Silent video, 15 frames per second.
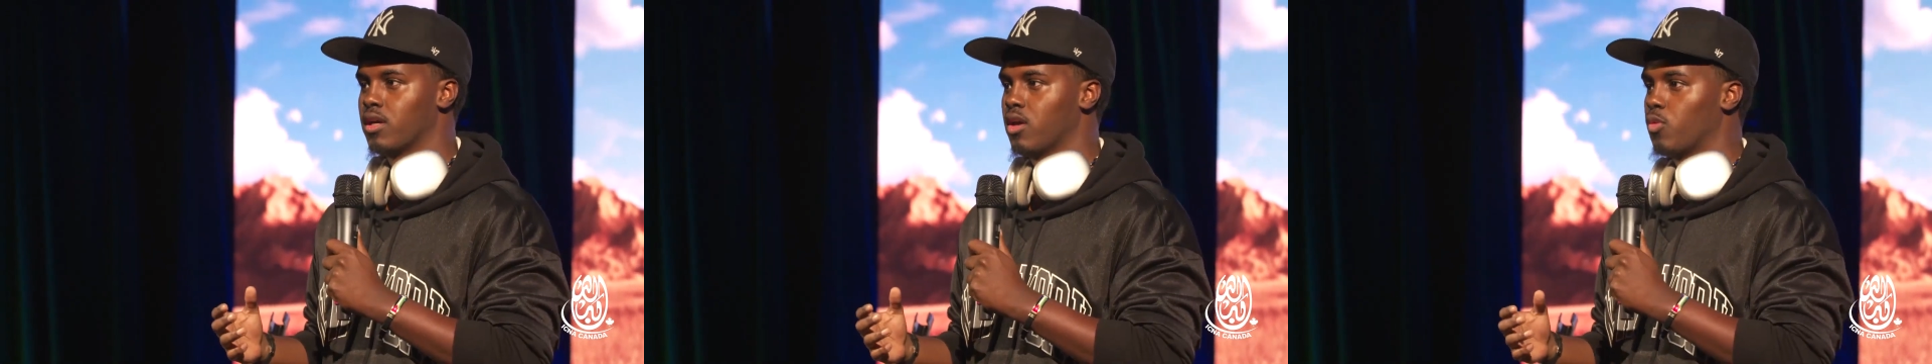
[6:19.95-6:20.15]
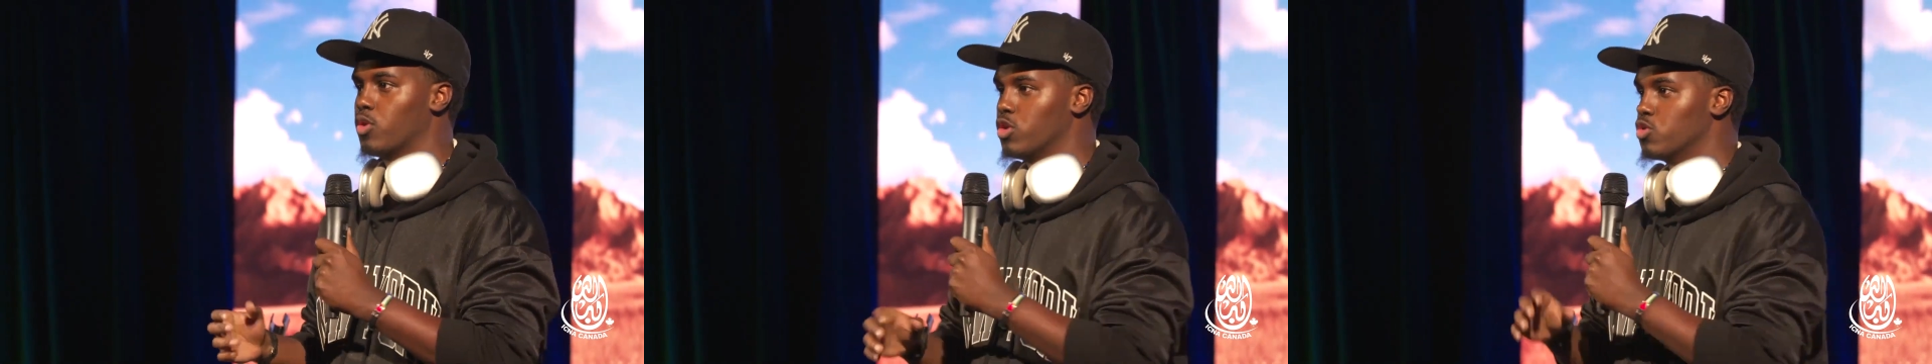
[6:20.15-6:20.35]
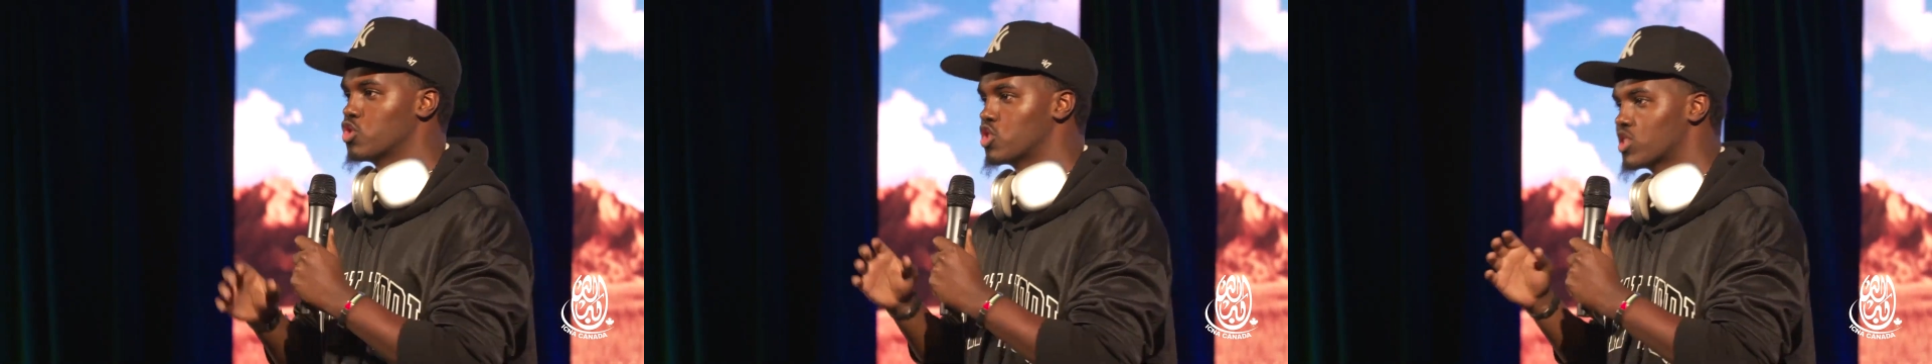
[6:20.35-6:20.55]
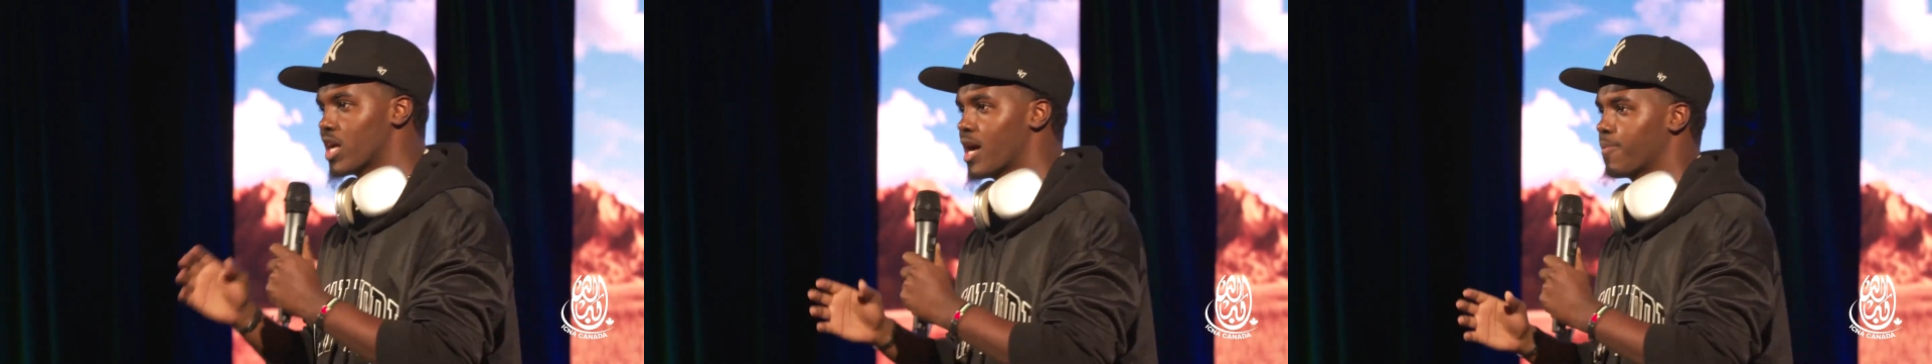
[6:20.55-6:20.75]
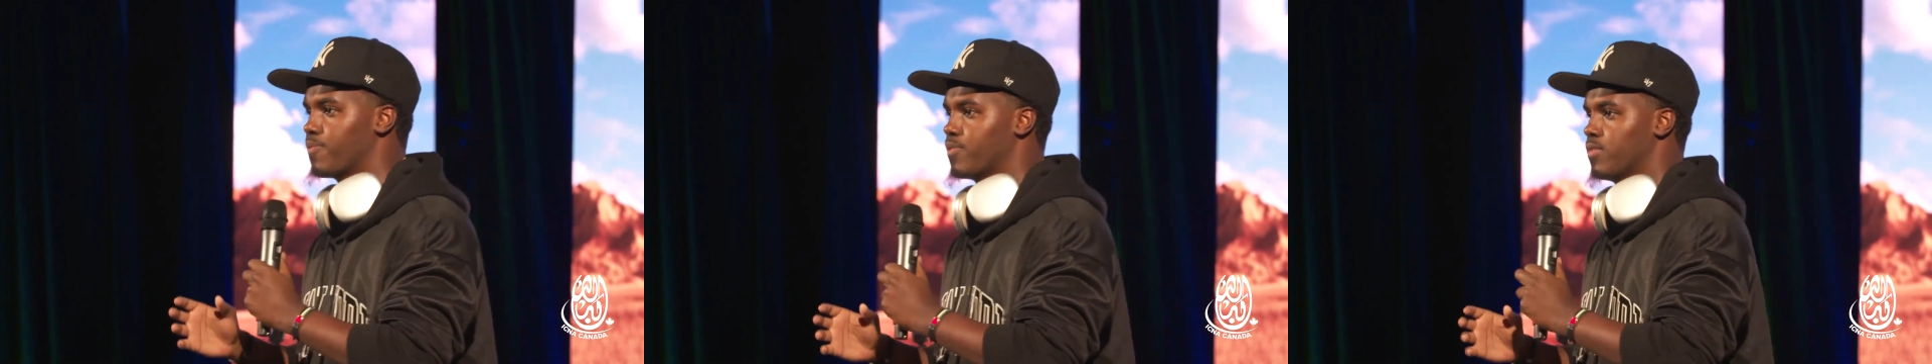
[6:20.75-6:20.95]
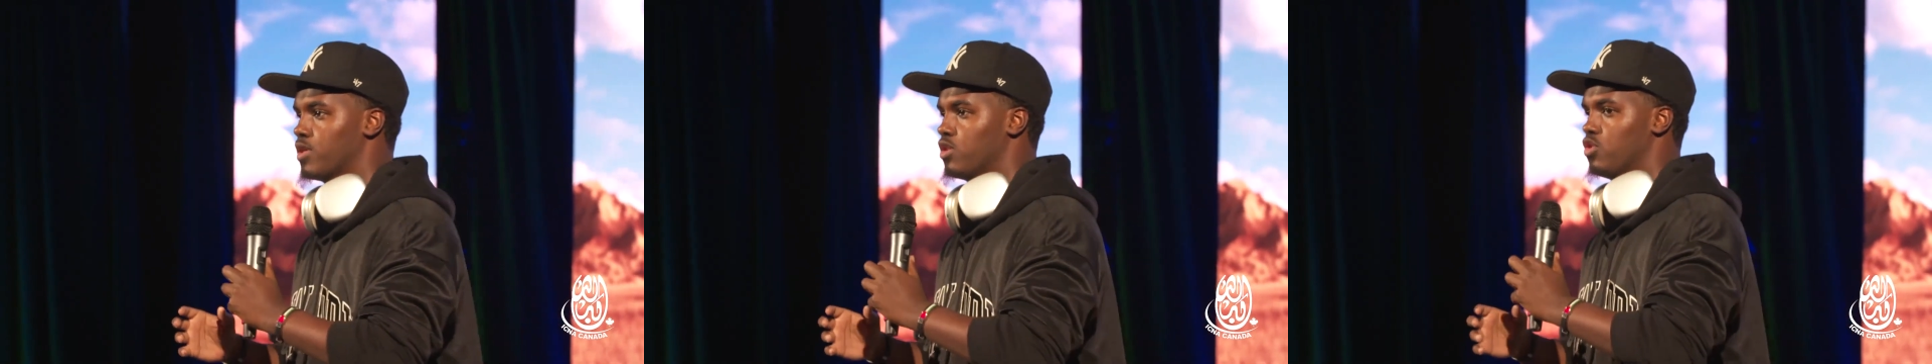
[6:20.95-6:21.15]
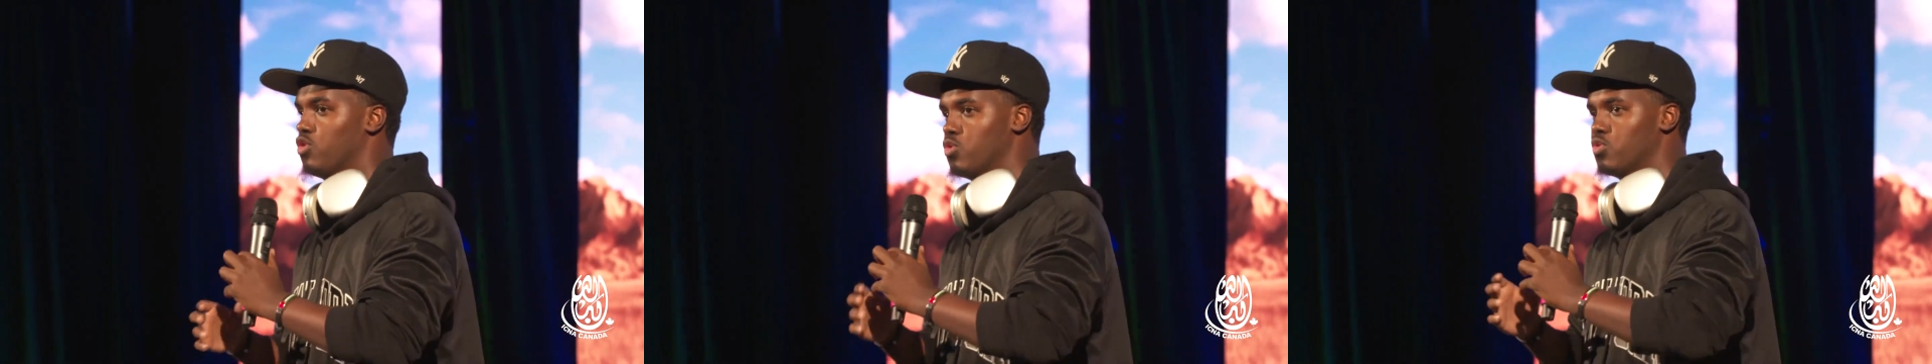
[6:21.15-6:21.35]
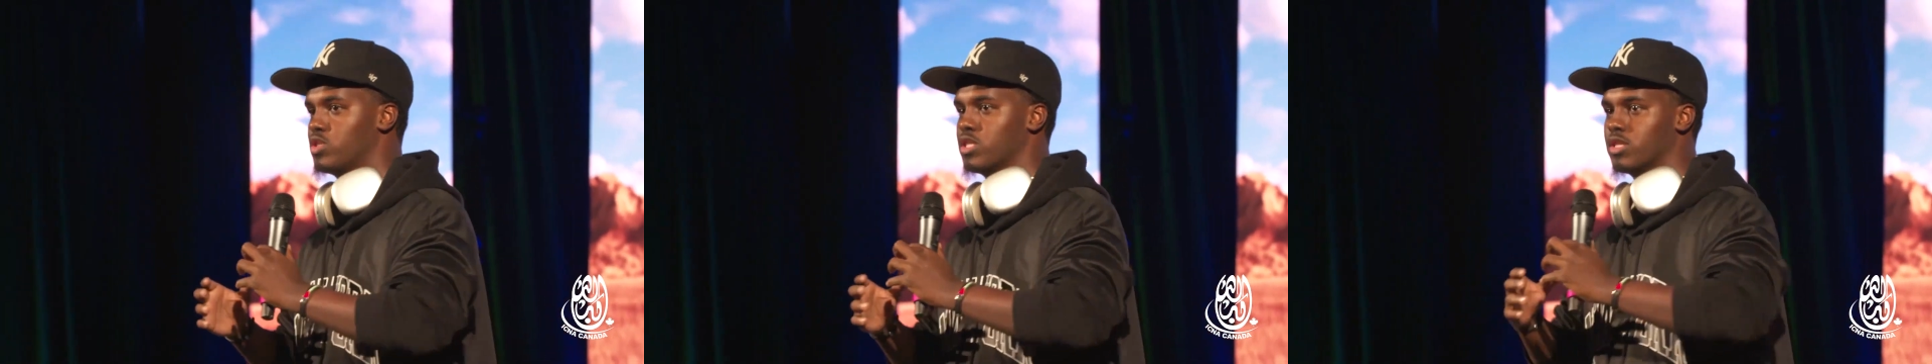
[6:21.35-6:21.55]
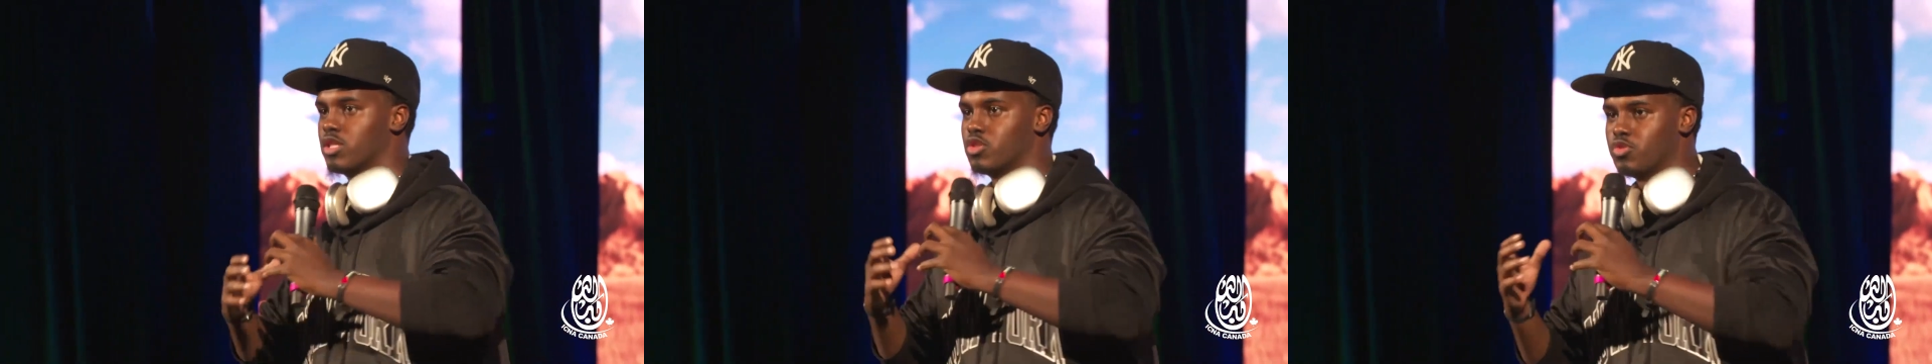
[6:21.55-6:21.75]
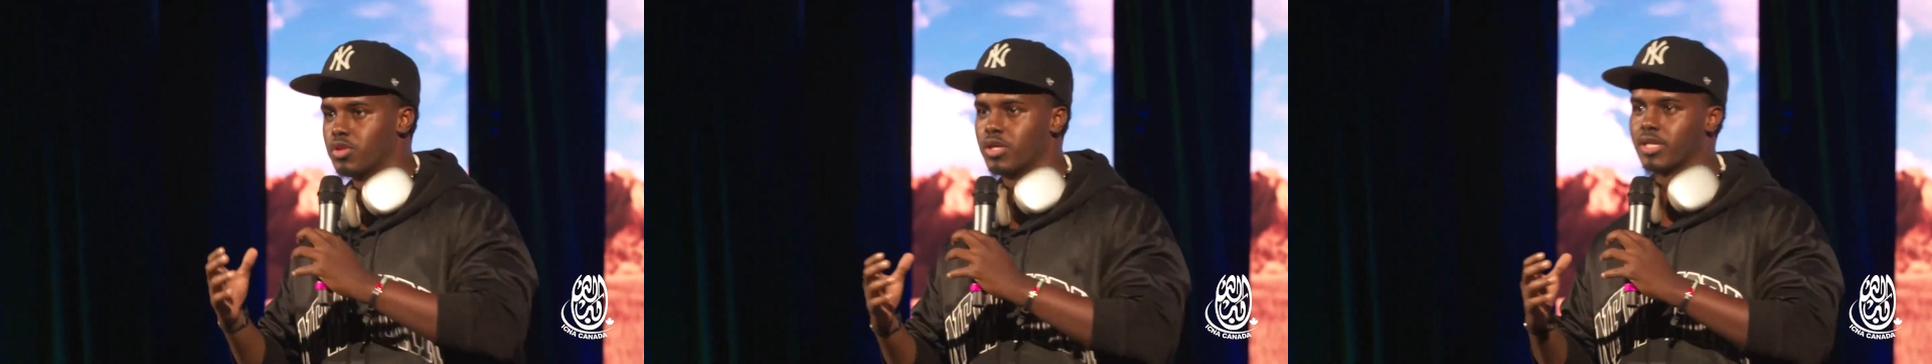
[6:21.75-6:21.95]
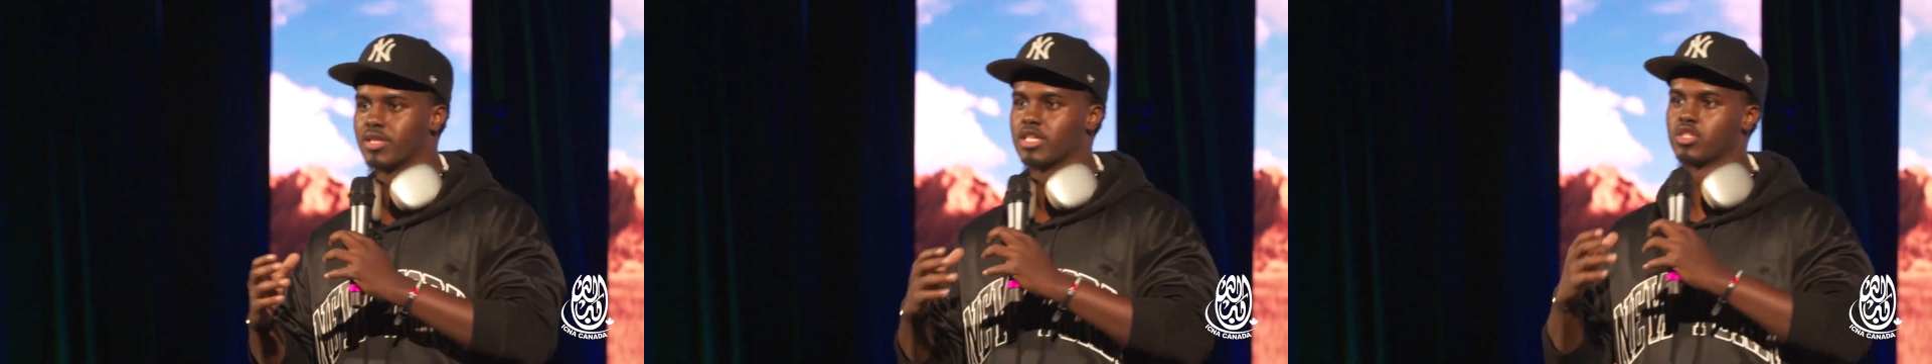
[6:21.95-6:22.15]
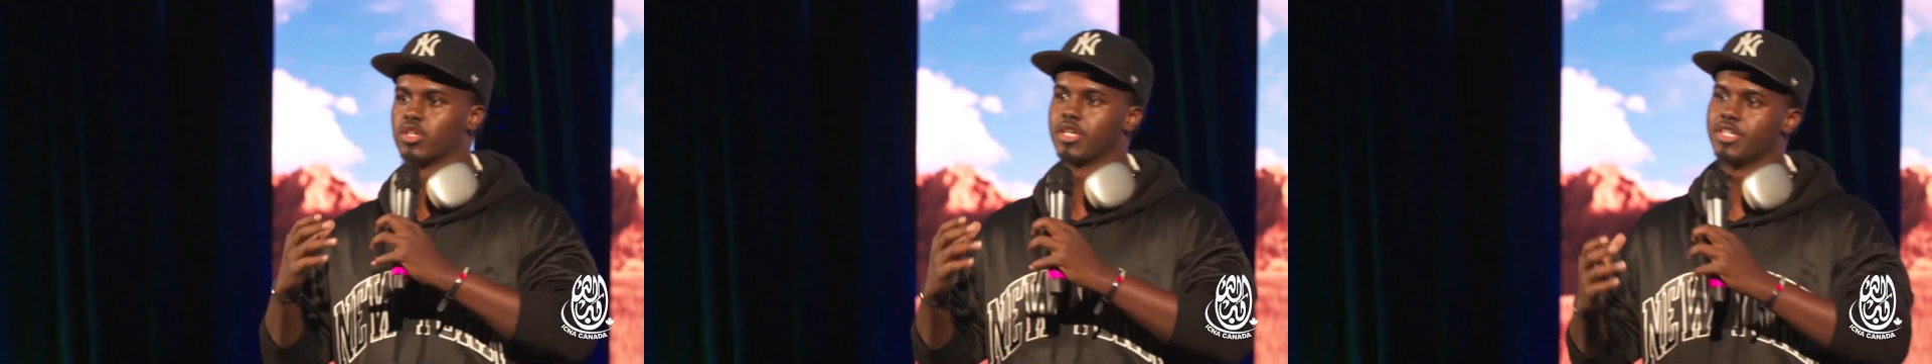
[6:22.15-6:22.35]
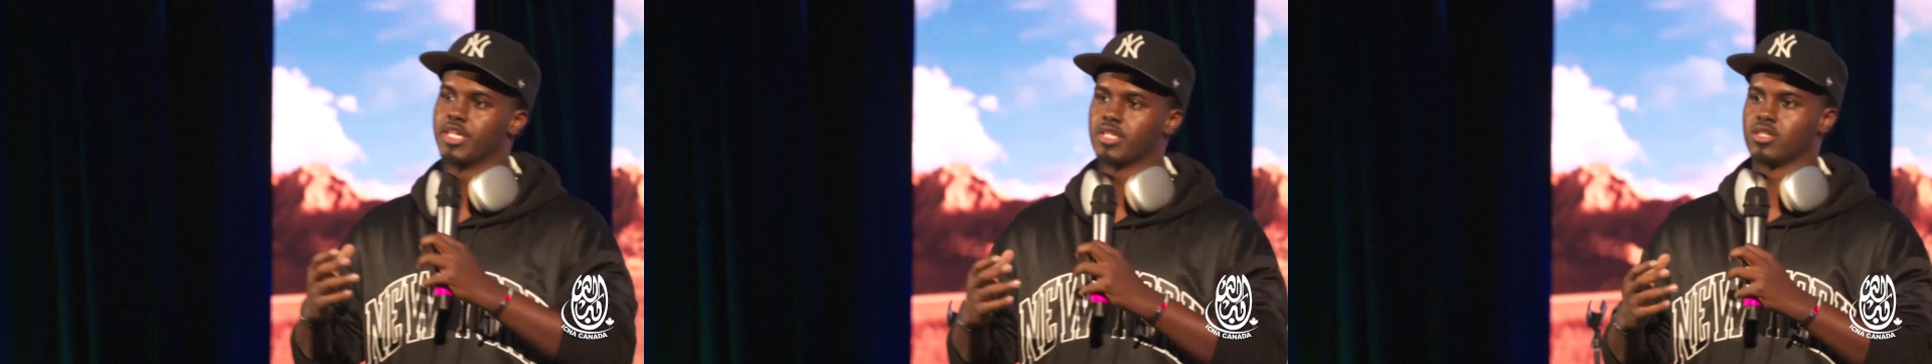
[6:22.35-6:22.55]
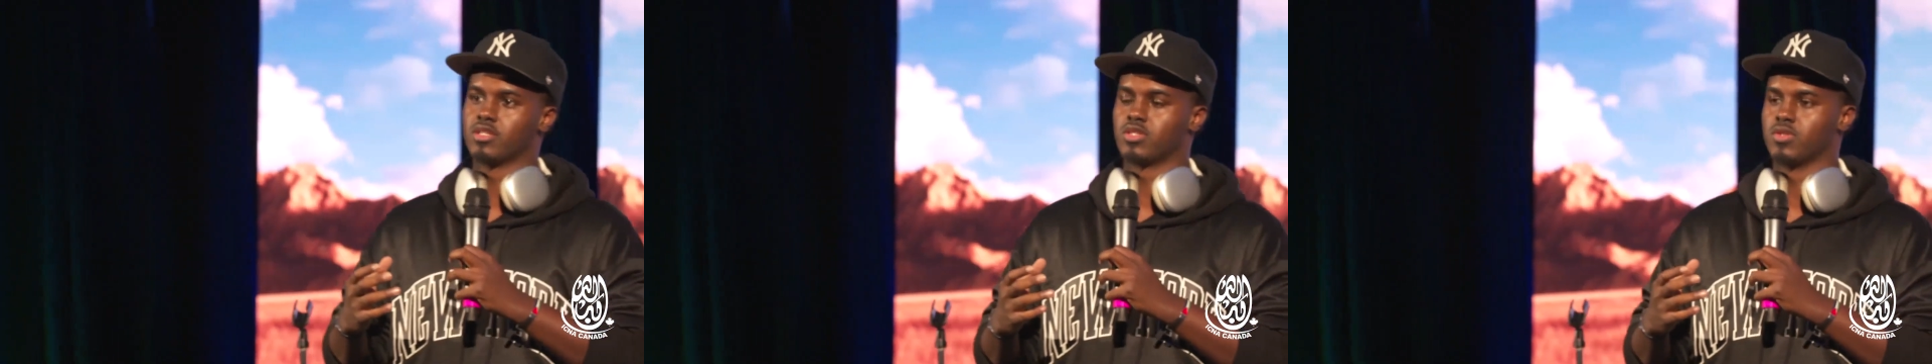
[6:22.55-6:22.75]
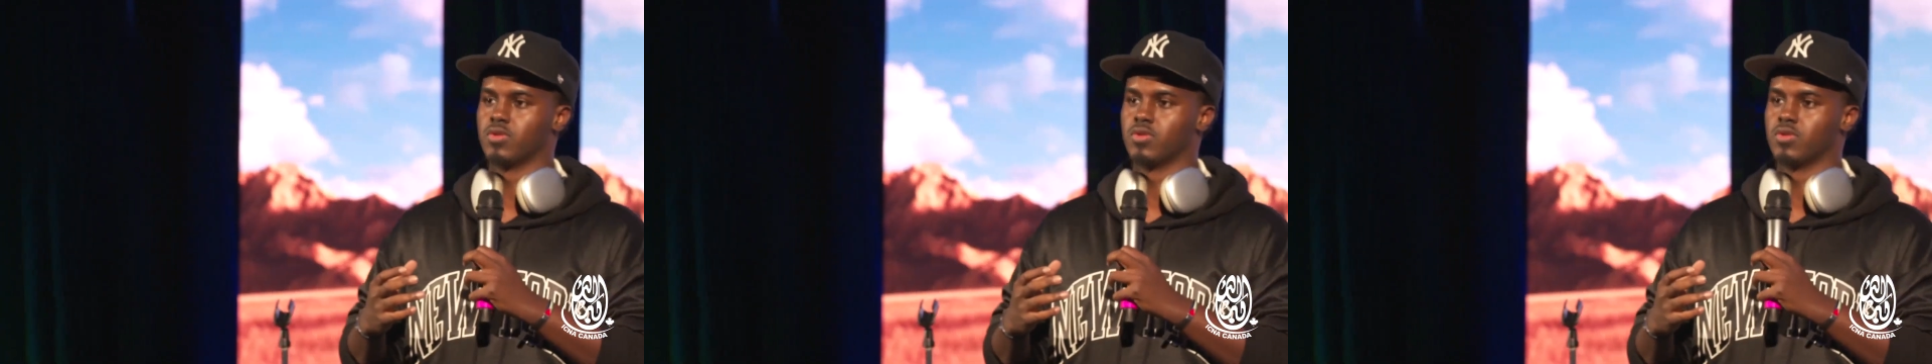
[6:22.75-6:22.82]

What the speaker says: When you stop using the drug that you're addicted to,